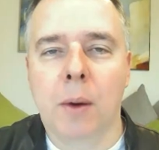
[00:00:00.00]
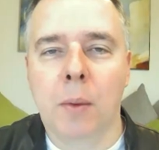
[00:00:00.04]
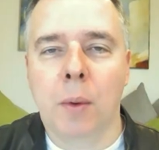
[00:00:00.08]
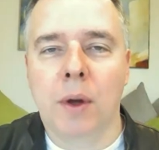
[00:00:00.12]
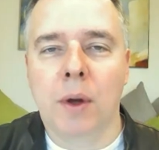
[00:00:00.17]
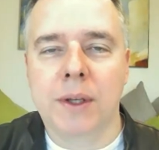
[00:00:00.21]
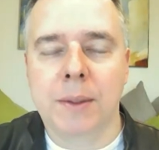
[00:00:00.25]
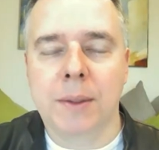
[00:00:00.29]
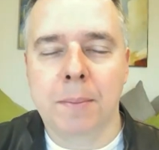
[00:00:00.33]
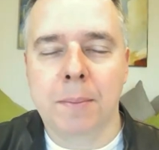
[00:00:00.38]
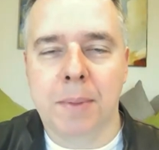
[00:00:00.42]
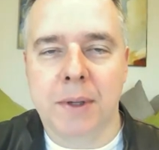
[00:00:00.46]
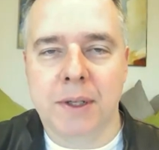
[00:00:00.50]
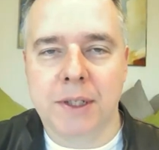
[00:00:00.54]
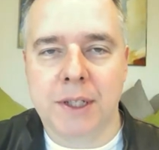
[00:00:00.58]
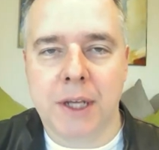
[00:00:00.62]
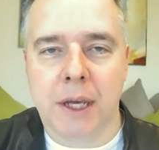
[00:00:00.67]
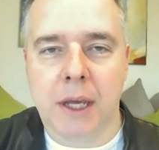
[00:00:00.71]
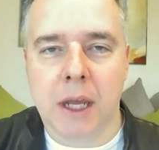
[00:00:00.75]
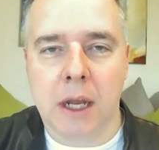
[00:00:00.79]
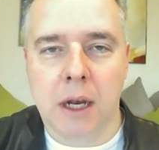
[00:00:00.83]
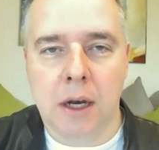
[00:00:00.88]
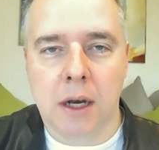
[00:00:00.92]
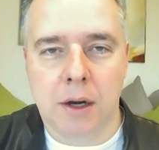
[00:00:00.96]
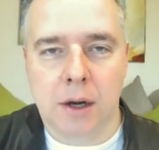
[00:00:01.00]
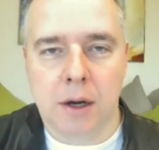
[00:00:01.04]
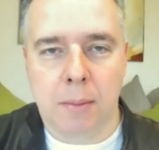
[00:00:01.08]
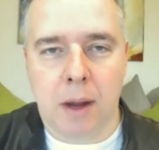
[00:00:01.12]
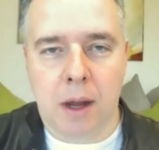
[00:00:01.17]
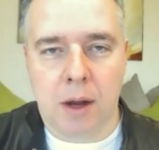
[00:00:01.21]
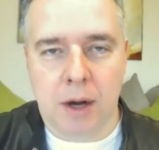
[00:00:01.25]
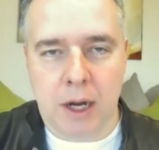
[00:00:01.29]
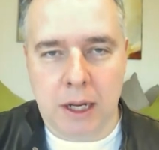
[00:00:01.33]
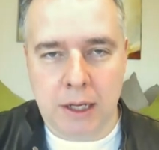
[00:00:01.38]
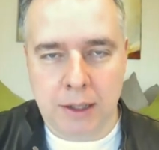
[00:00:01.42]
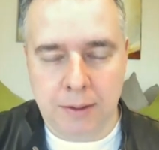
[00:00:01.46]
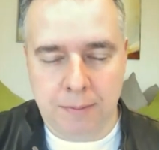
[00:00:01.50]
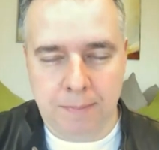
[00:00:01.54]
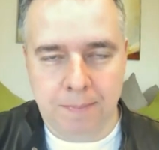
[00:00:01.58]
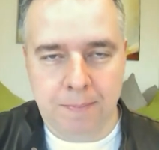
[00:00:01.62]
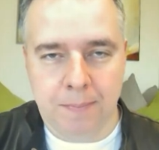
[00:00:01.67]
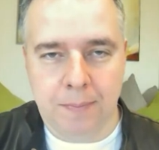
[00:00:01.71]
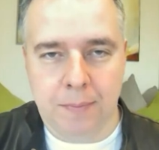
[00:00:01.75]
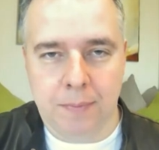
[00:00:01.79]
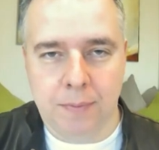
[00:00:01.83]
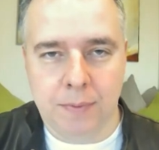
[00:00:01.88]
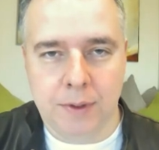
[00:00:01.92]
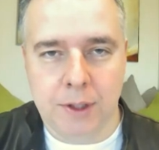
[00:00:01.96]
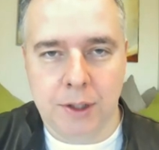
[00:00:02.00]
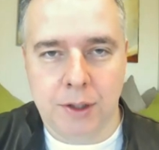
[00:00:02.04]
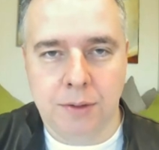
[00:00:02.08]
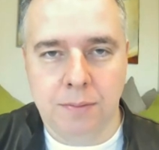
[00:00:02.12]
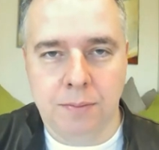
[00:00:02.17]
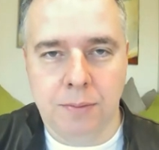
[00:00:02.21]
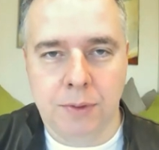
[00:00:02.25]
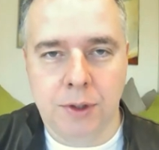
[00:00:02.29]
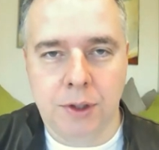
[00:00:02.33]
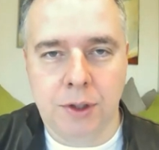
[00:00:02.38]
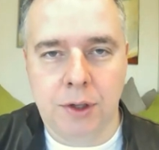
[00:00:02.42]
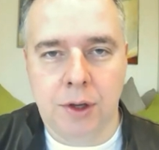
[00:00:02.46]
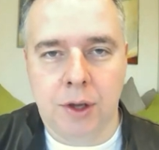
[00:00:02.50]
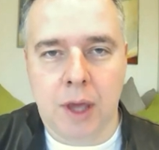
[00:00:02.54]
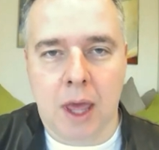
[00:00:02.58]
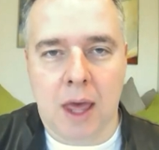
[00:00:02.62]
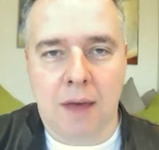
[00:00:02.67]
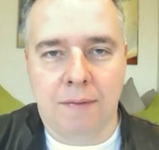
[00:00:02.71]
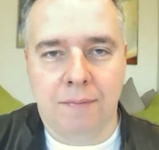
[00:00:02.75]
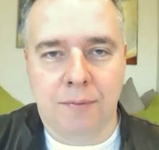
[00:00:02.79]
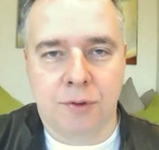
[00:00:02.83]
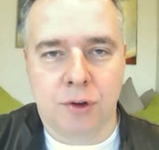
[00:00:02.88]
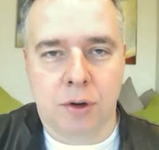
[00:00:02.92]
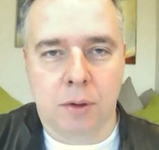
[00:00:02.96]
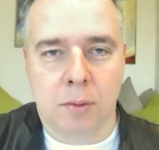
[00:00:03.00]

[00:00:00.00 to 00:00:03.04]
What in particular about it did, did you have